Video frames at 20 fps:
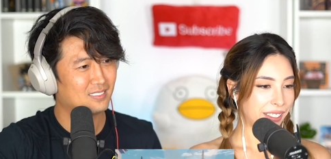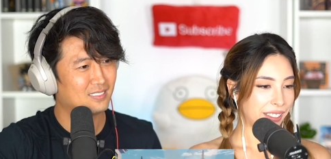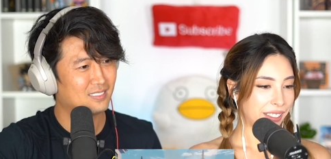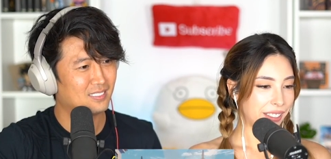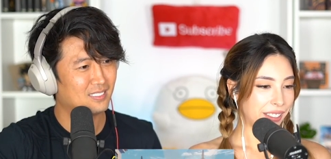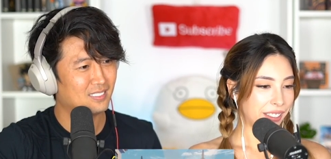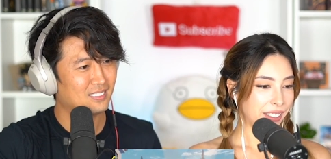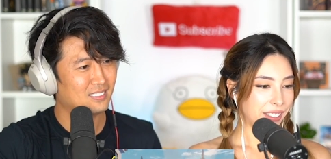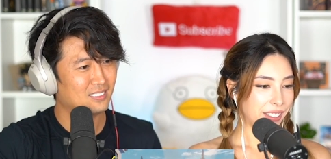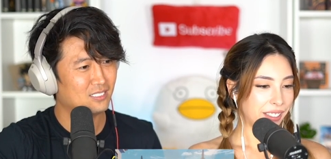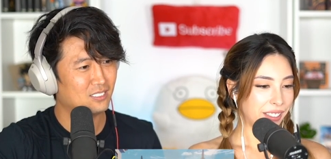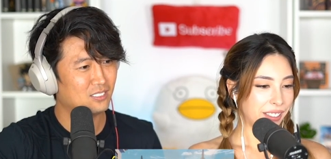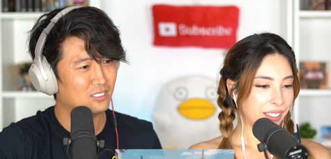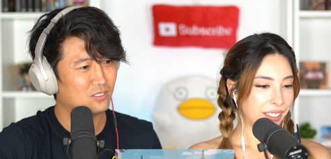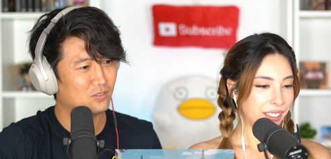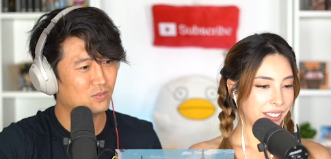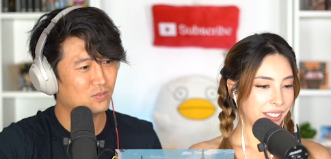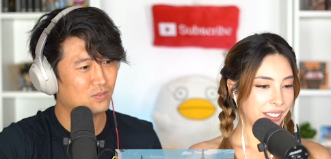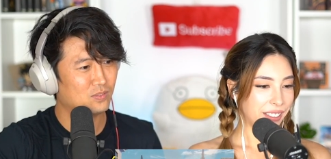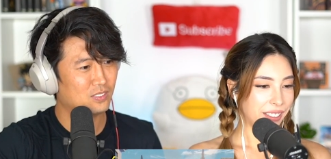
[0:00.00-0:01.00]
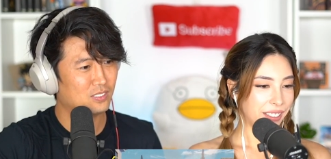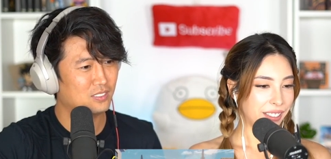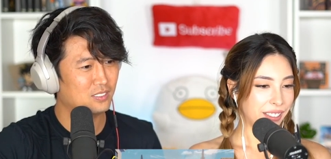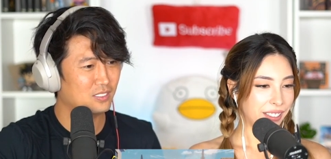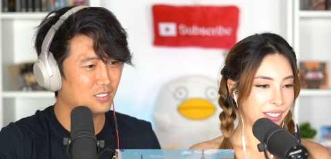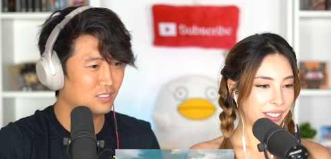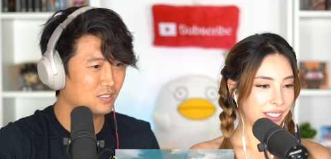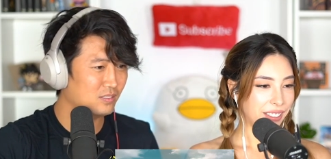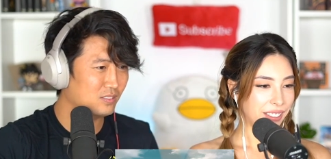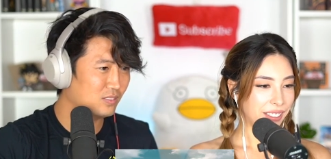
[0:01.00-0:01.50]
Speaker 1: Ah, she's
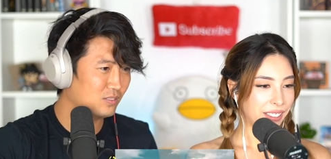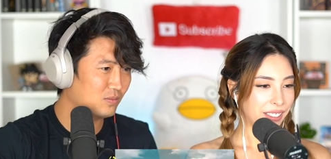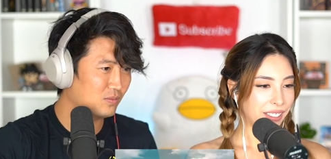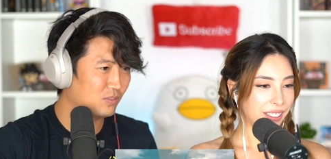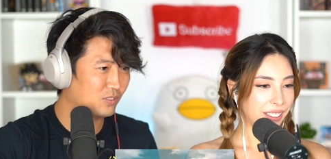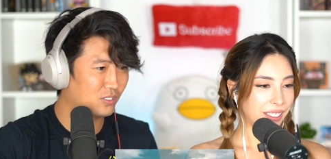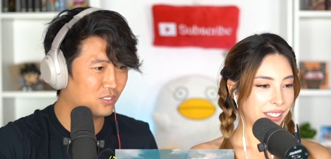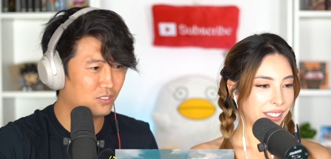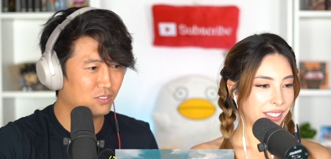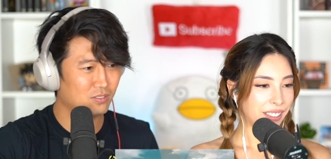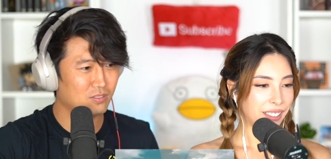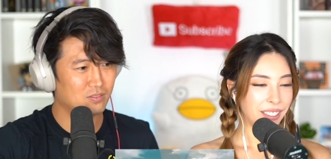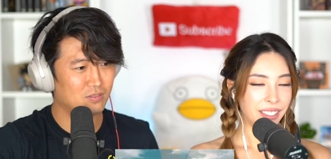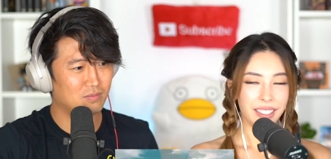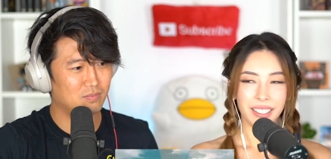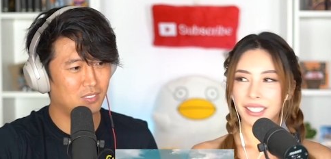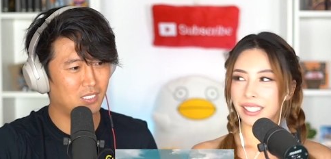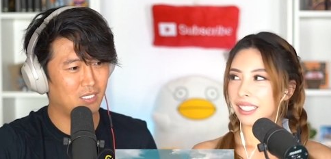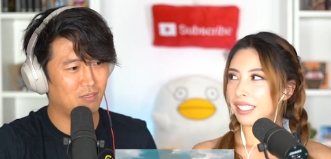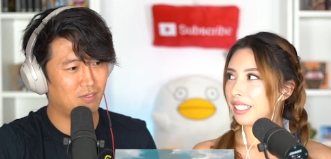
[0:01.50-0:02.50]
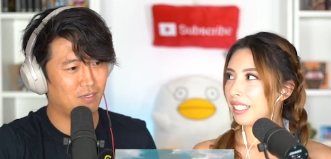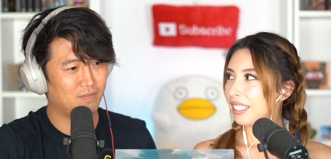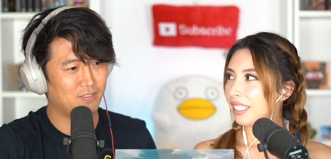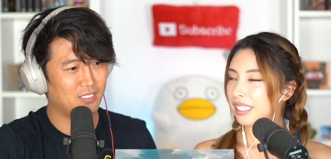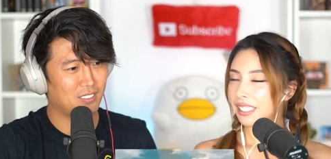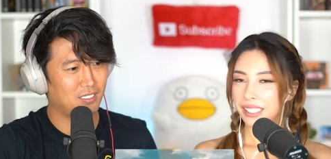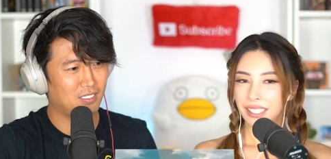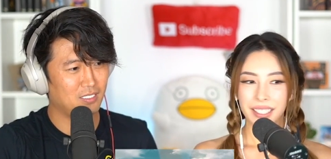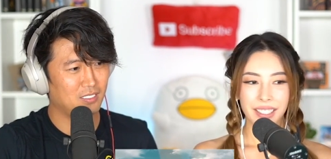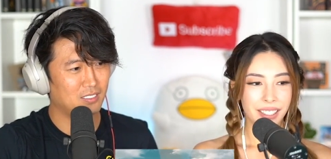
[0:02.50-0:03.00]
so cute, man.
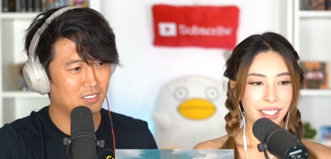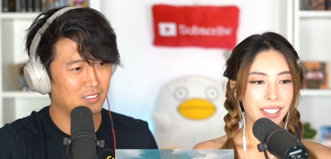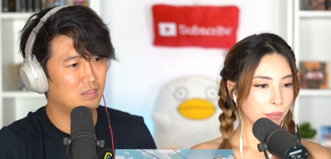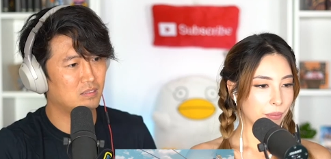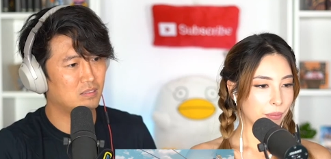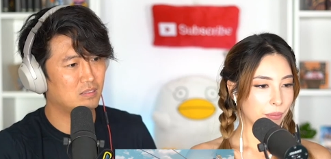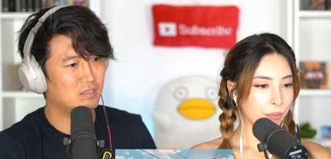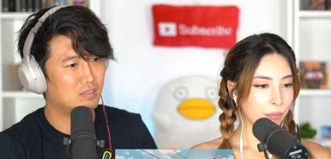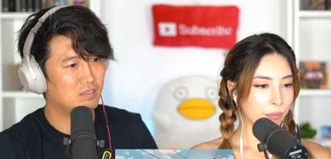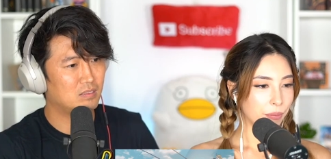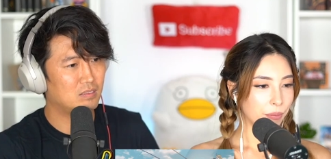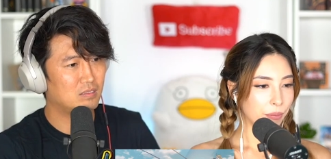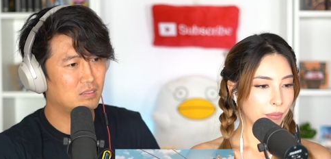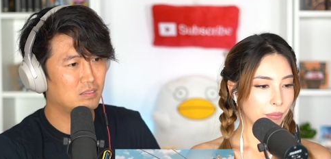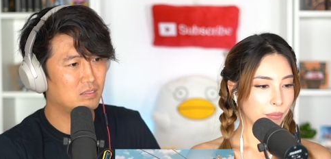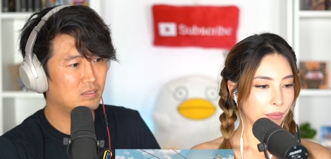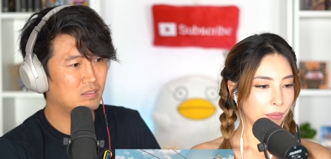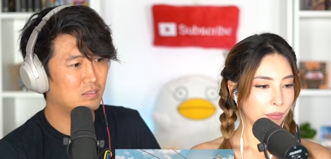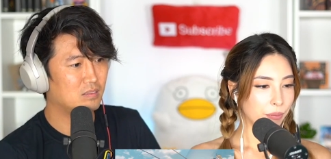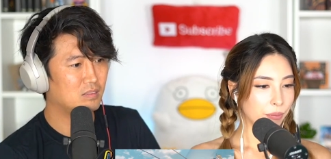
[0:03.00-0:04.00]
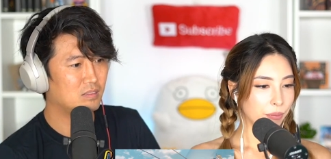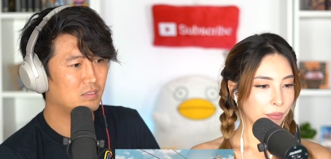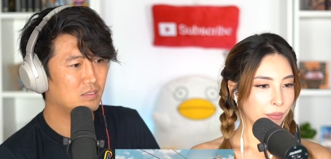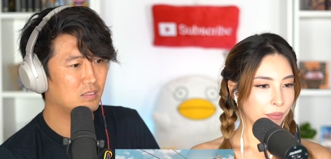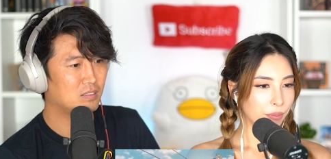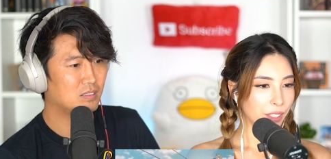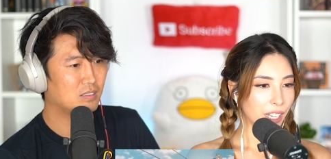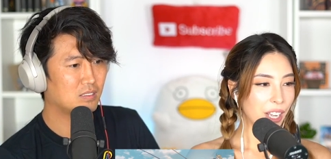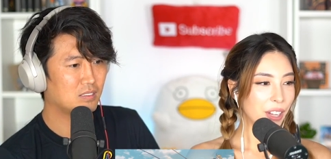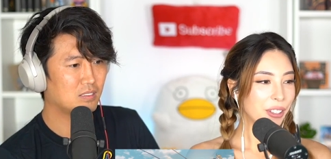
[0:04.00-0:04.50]
Raphtalia.
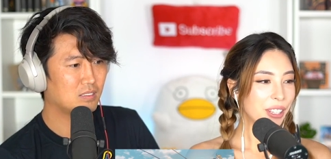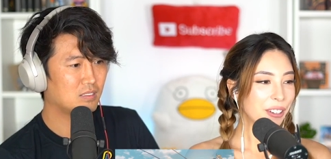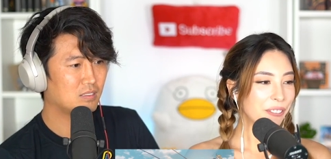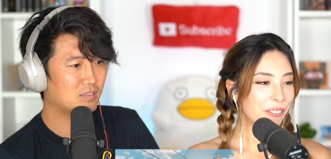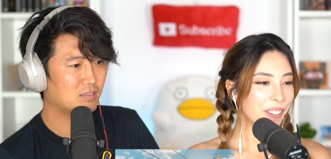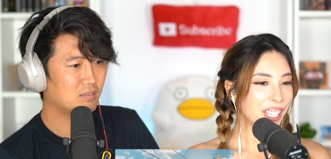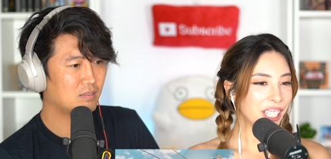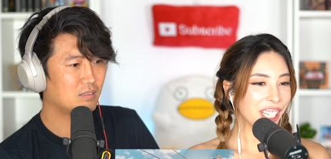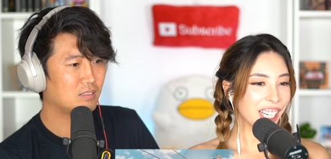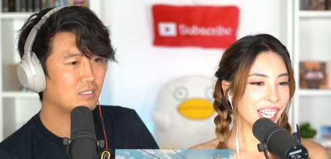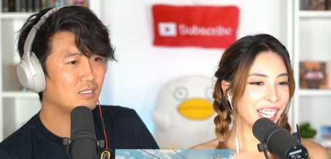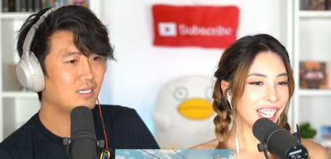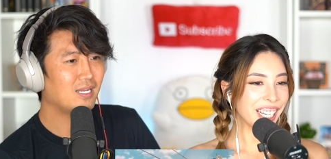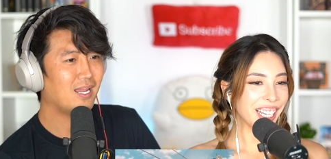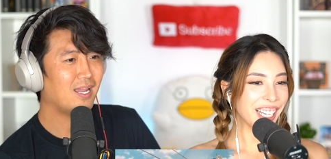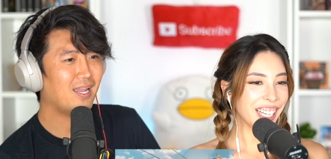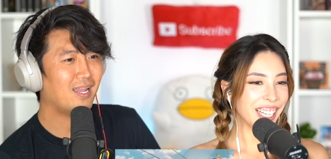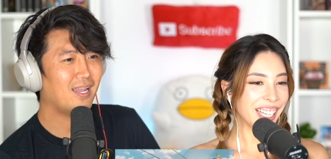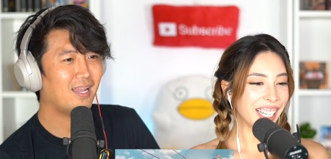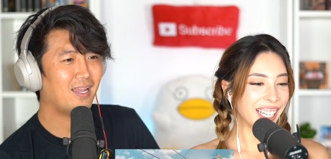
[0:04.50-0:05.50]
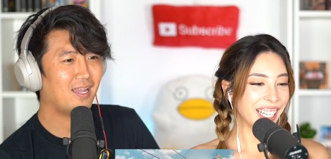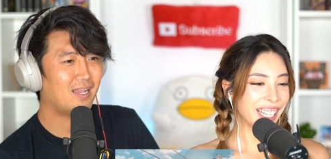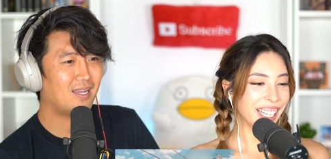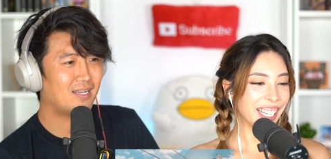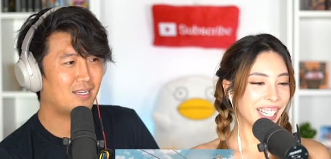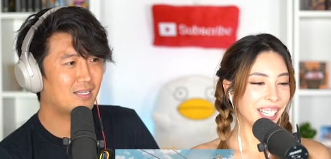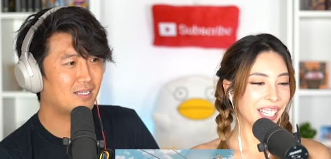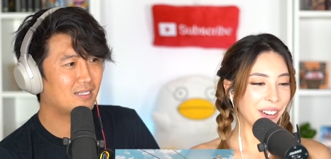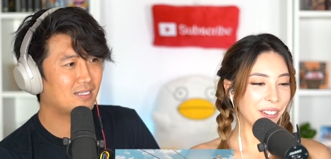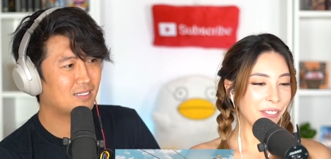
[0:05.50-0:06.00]
Speaker 2: Oh, they're fishing!
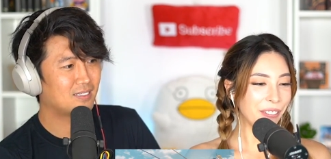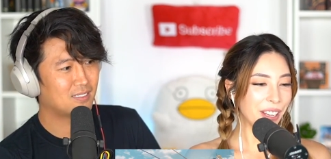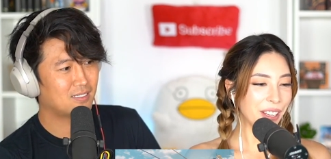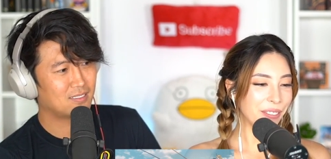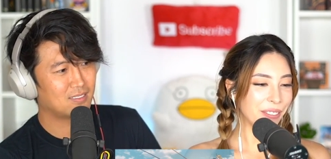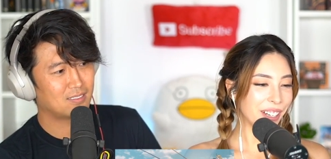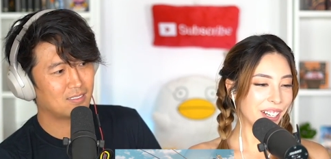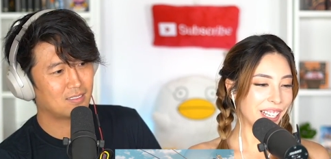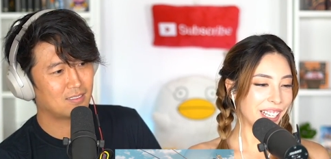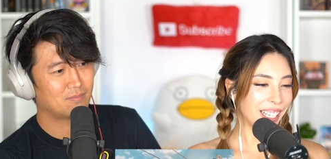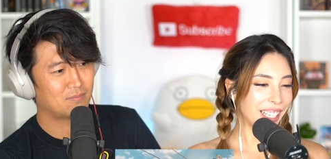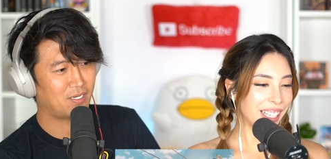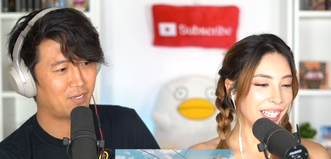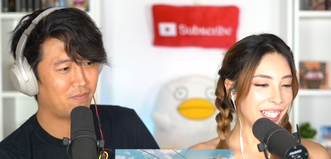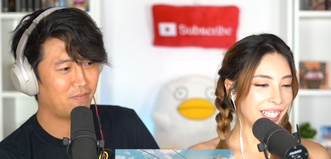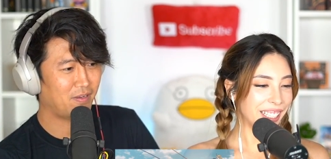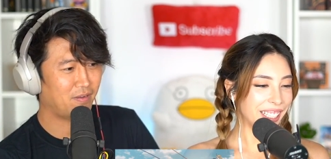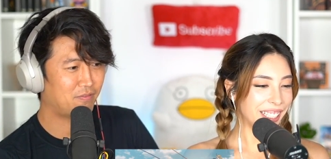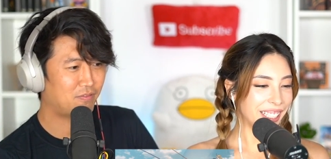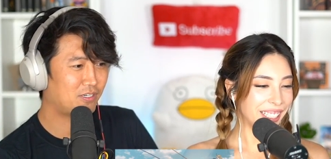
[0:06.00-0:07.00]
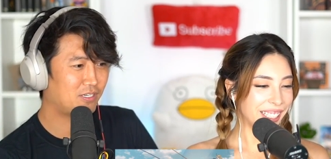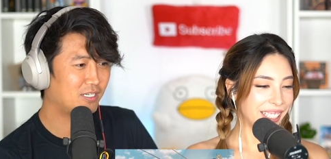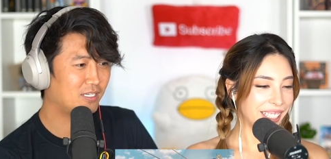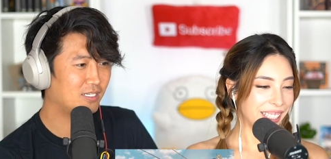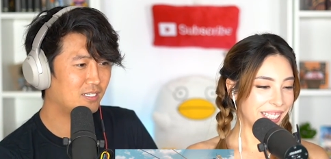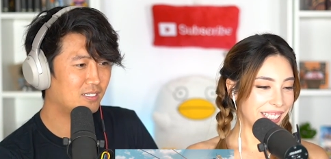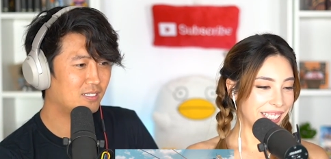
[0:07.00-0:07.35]
Yeah! Your favorite.
Speaker 1: My favorite.